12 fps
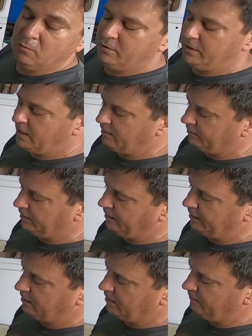When you have a
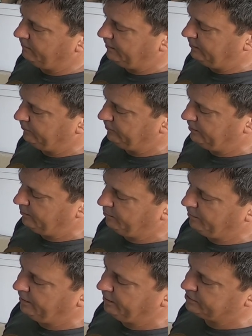lot of confidence in the
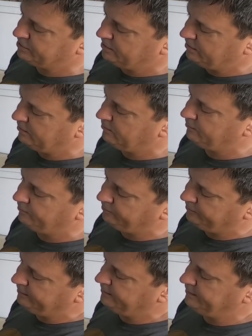products you use,
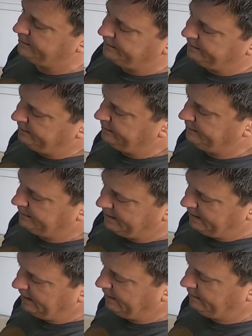
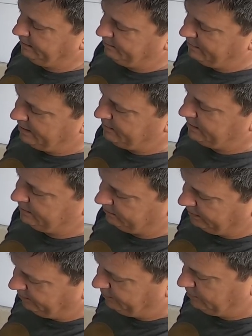yeah, maybe it'll
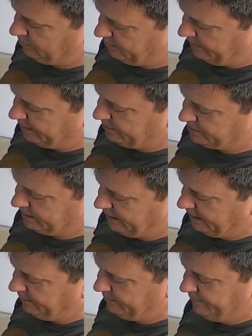help you do a better
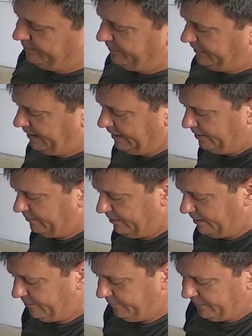job. I don't
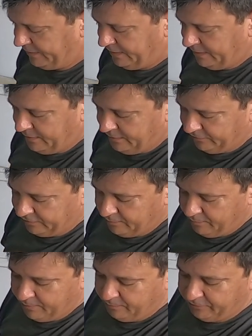know.
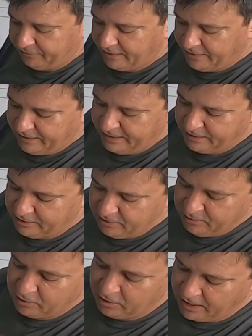Some people say they can
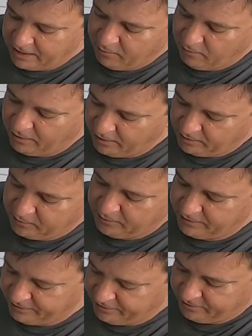do great work
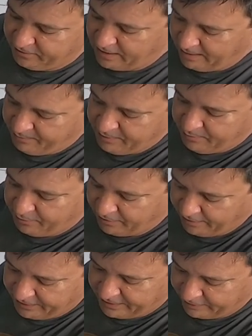with crappy
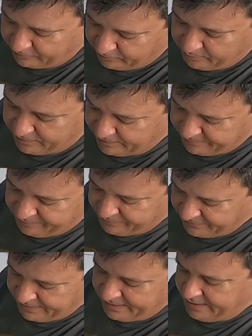products, but
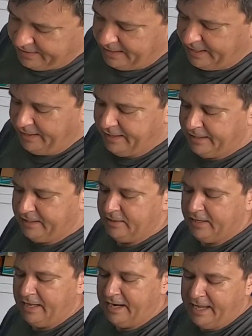I think
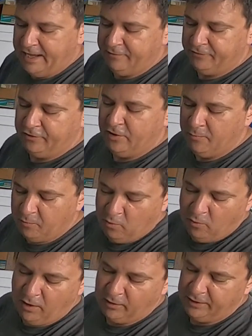you got to have some
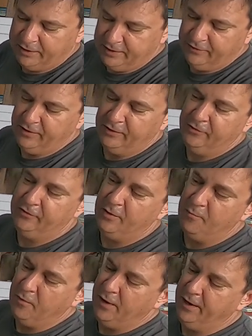quality in there
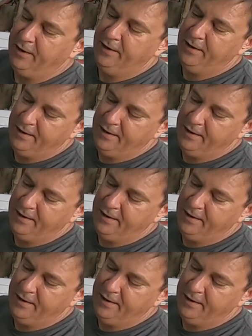somewhere.